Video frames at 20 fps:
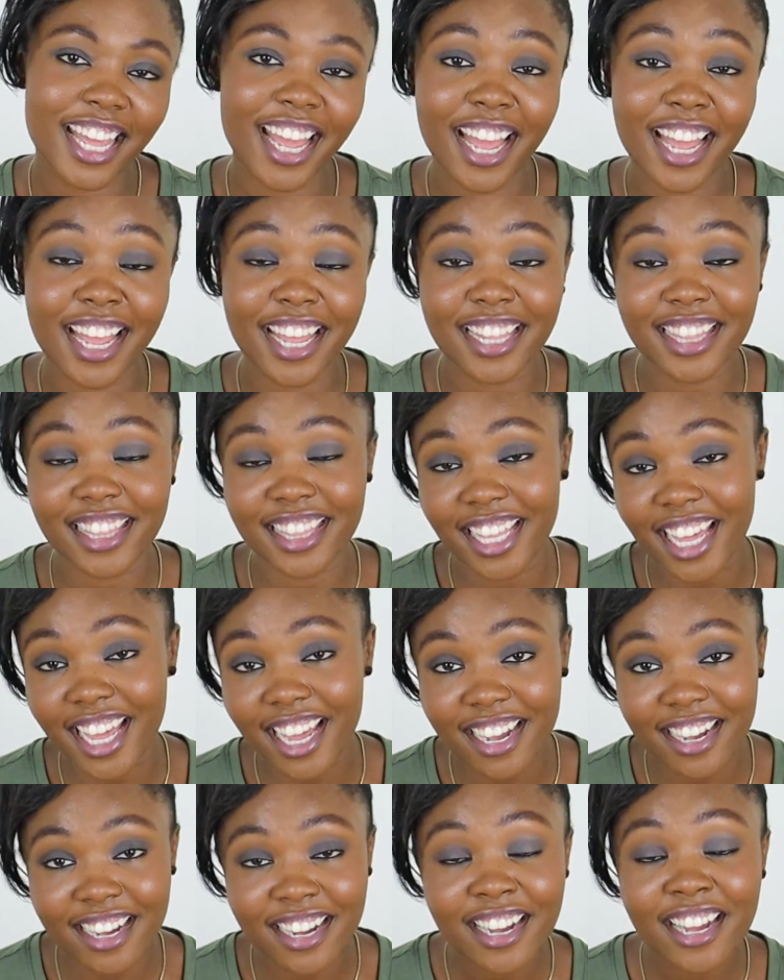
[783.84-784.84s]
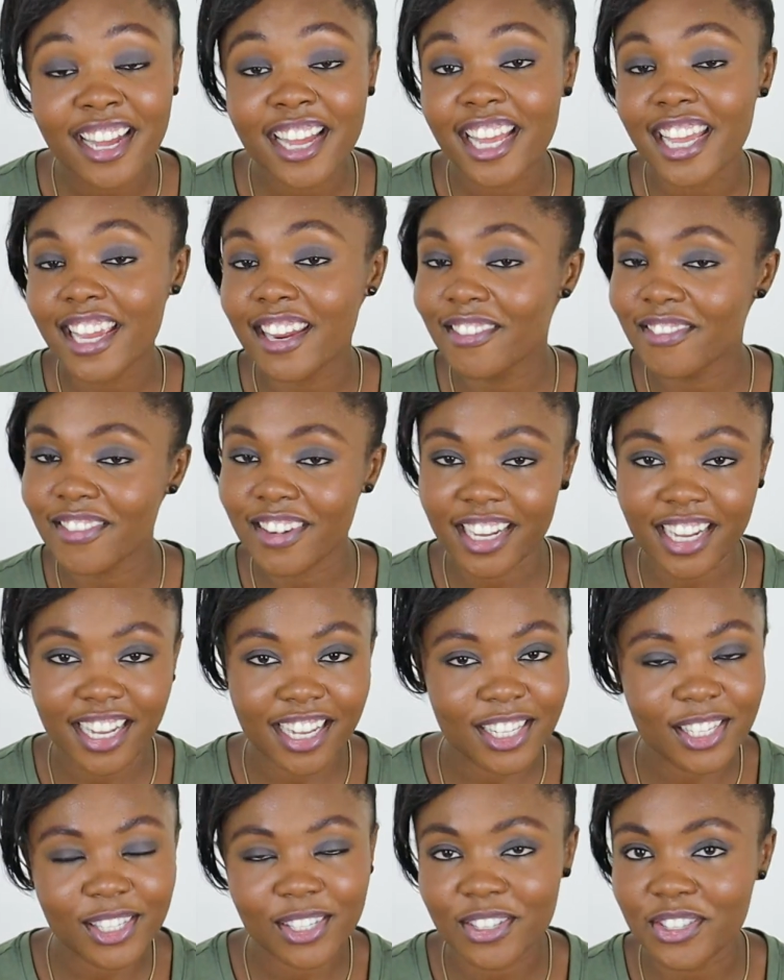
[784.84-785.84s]
here and there in
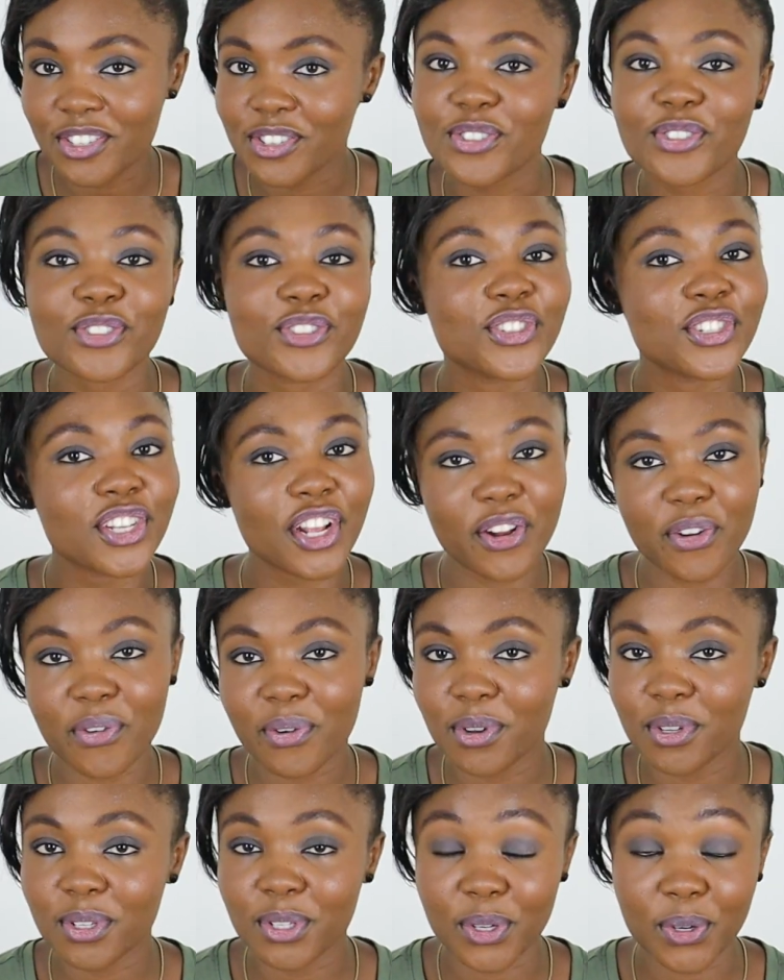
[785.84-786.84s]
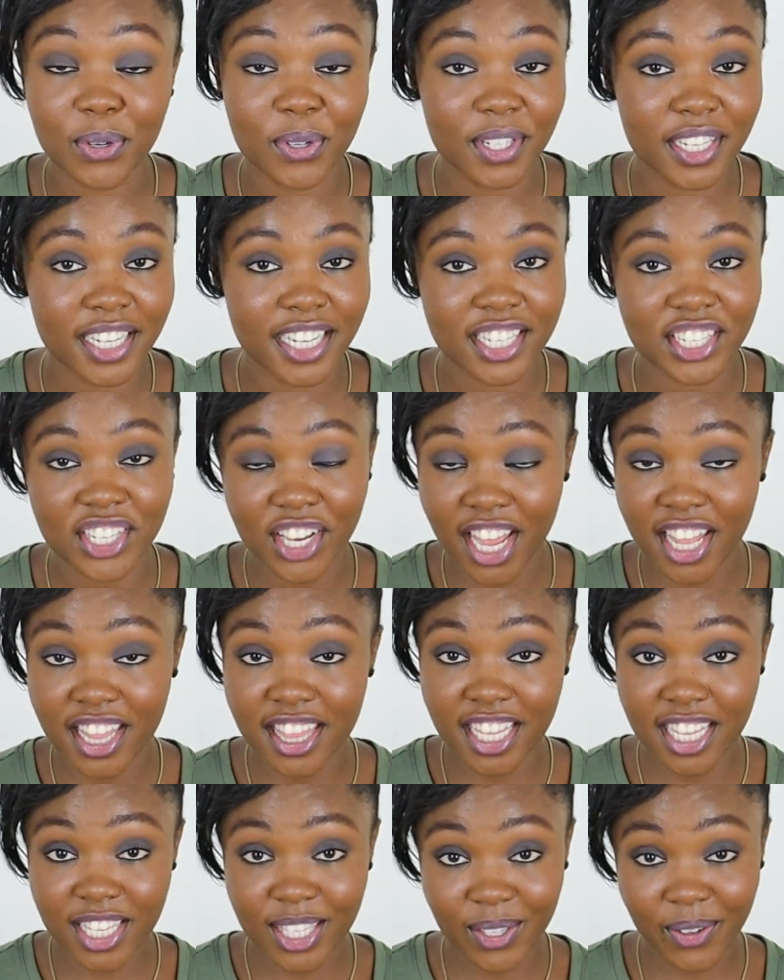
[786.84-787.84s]
regards to just general knowledge,
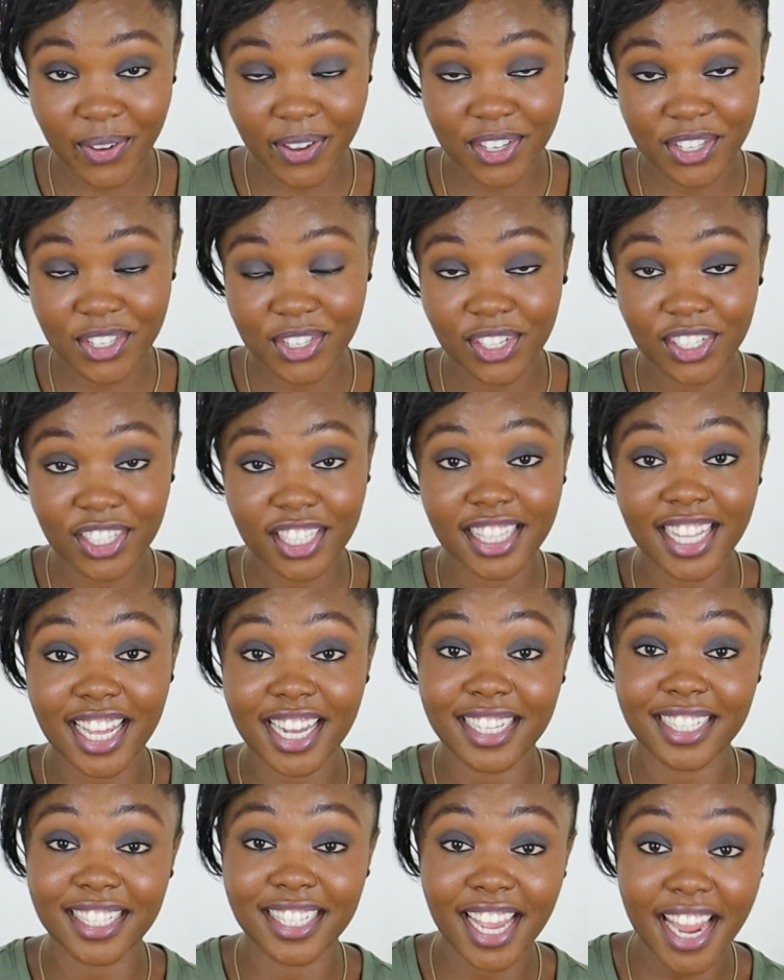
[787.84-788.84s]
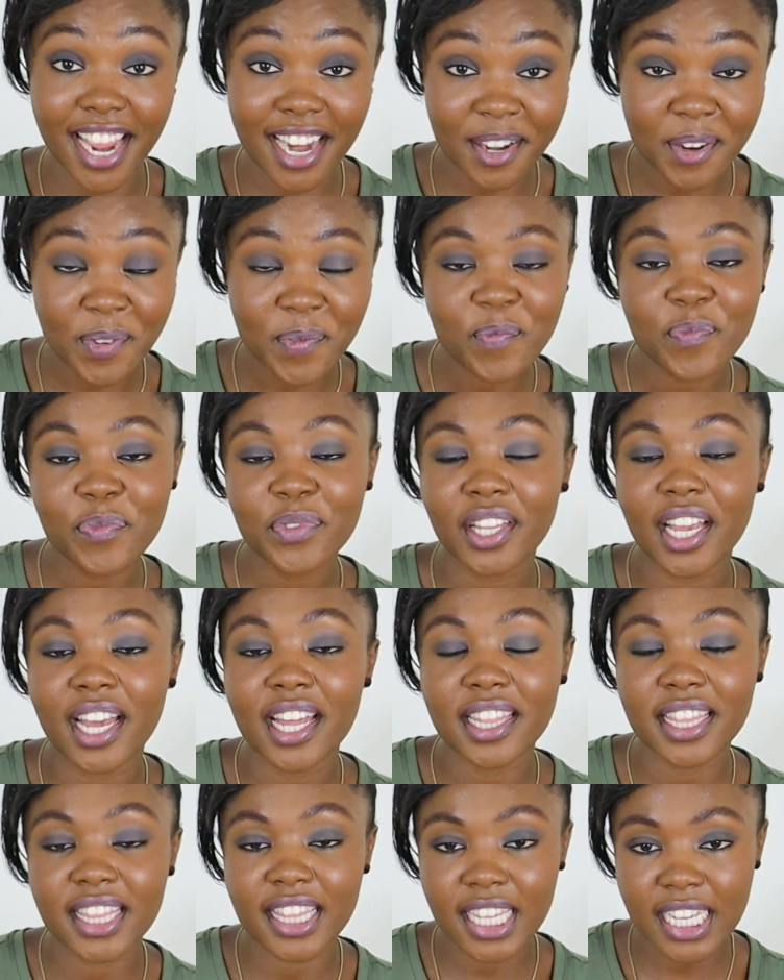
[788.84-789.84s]
and these questions, there are 10,
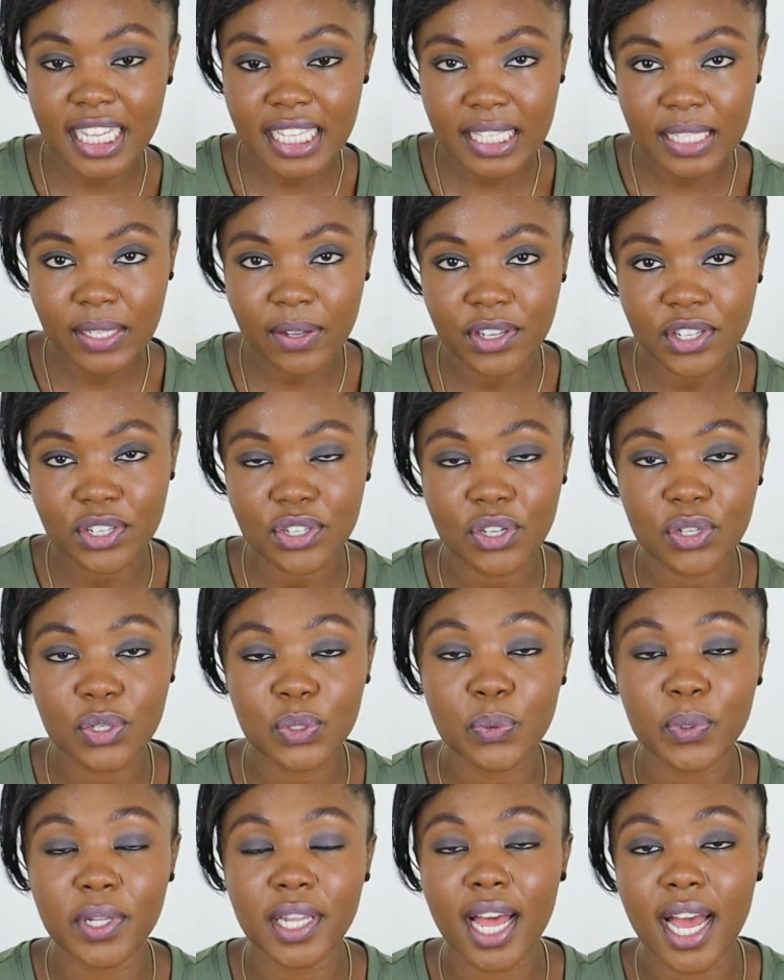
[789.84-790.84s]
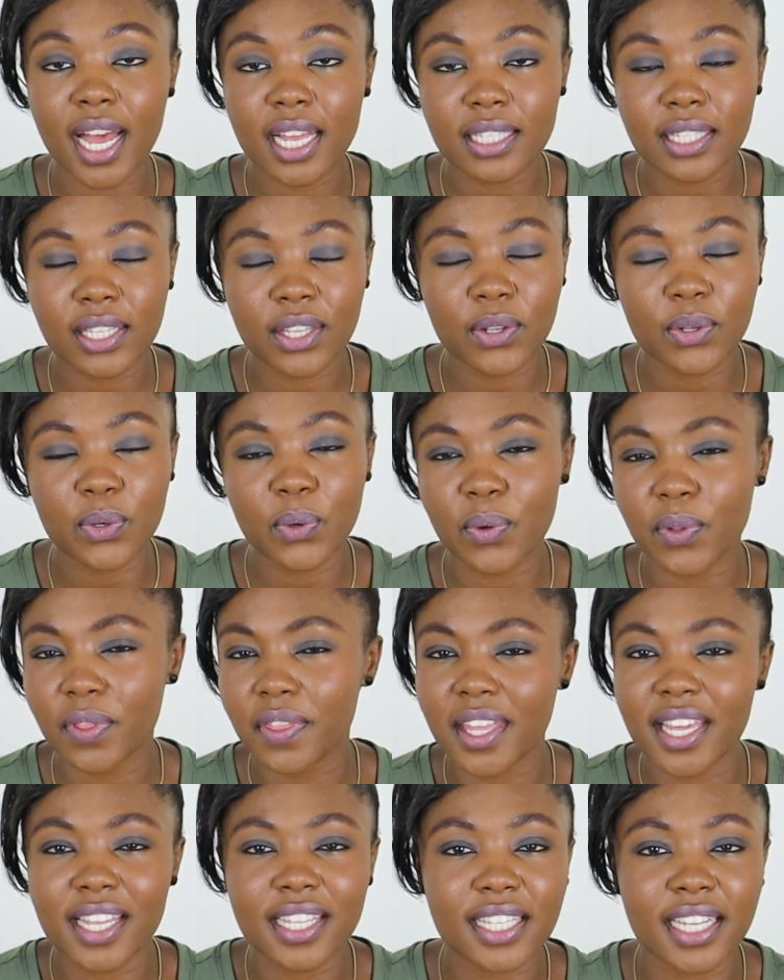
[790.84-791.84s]
and these questions will ask you
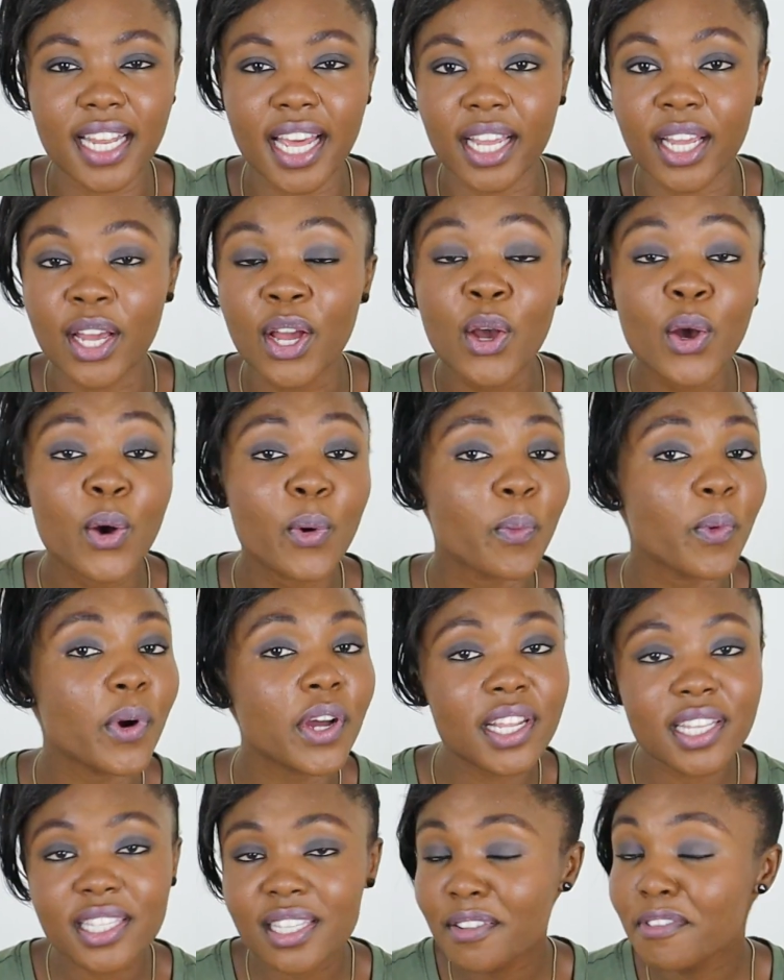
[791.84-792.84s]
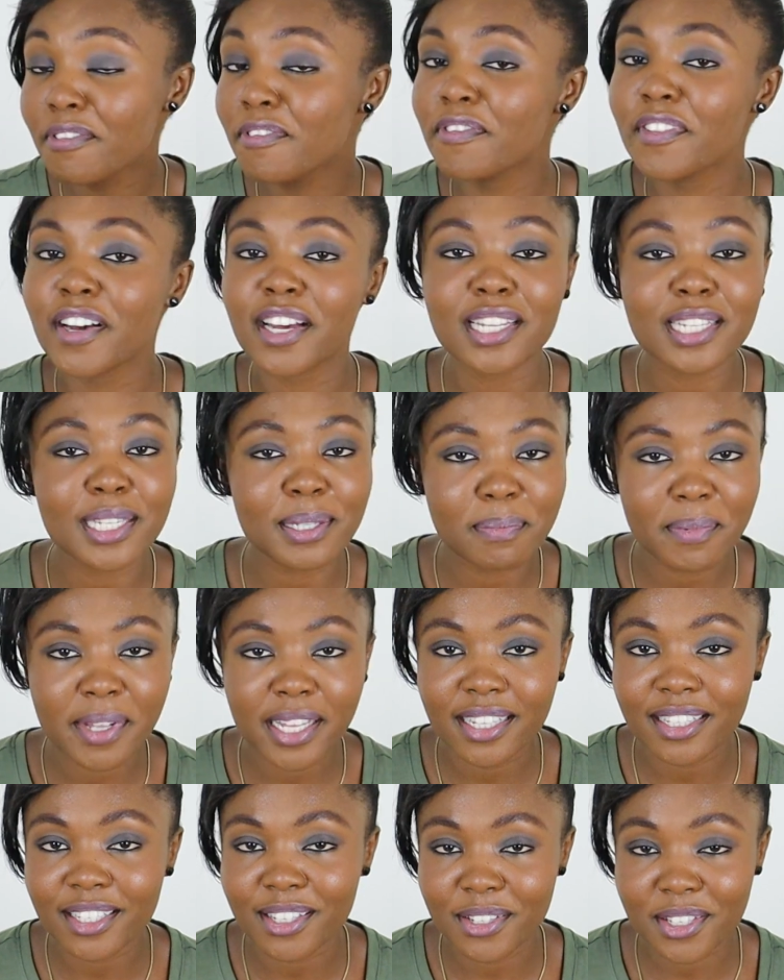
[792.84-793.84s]
things like, what is the first
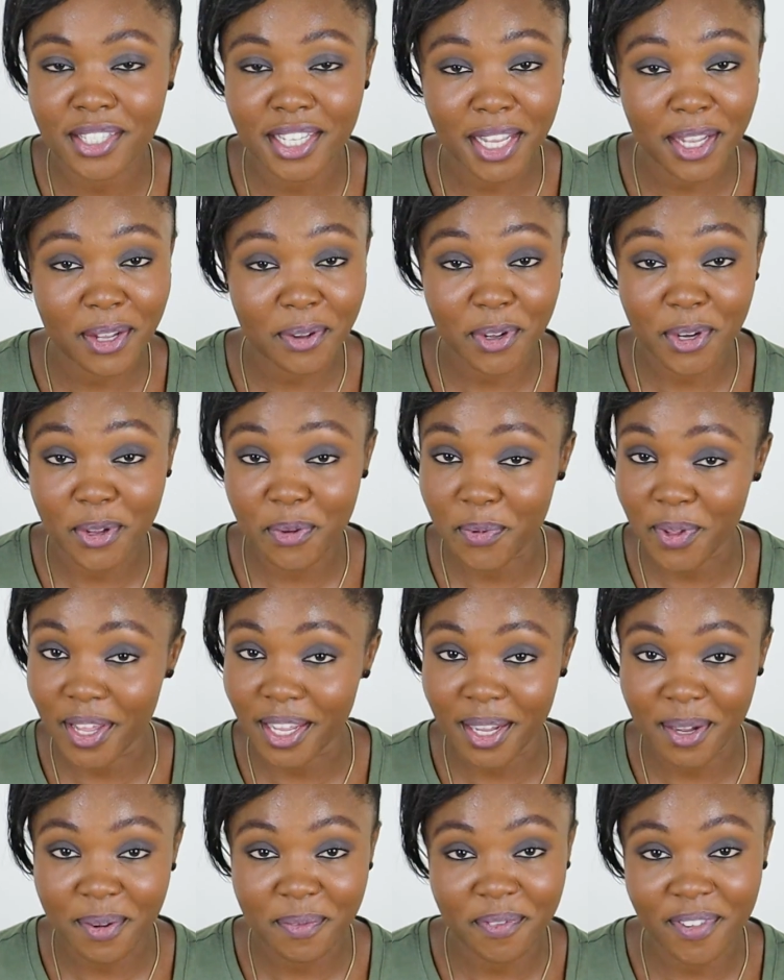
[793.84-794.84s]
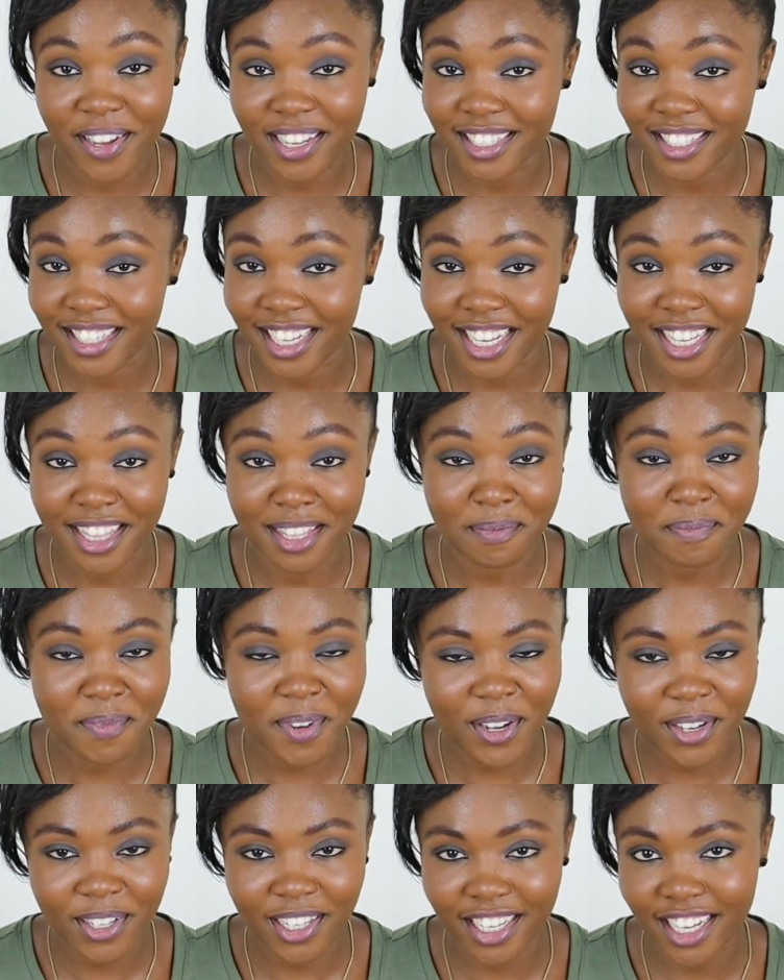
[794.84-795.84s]
meal you take when you wake up first thing in the
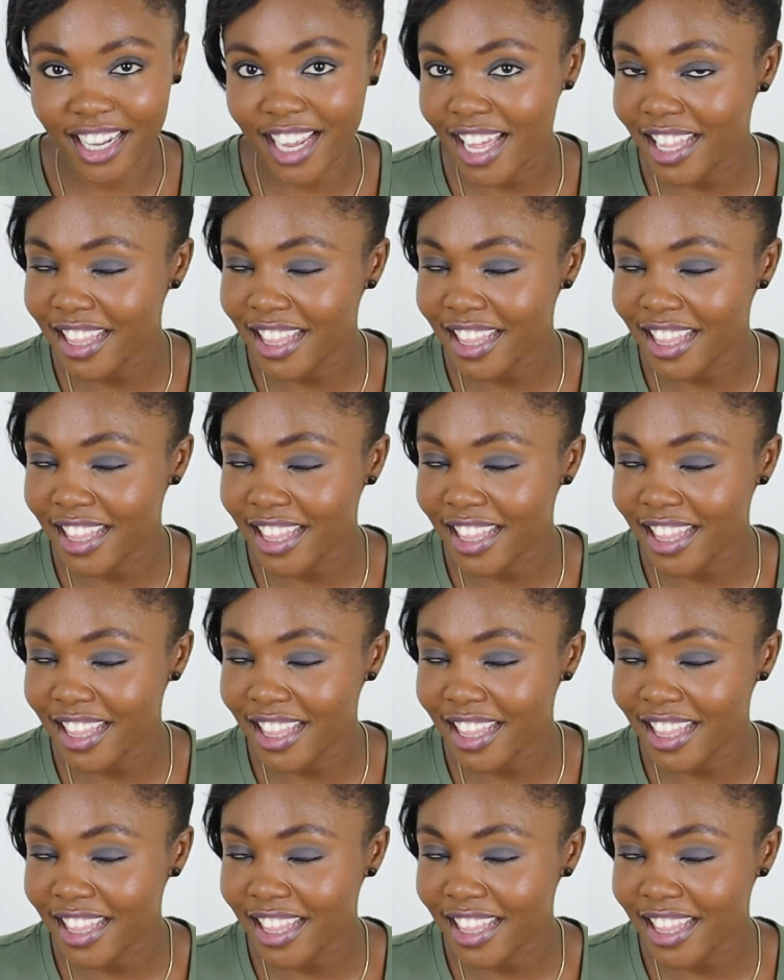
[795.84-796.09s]
morning?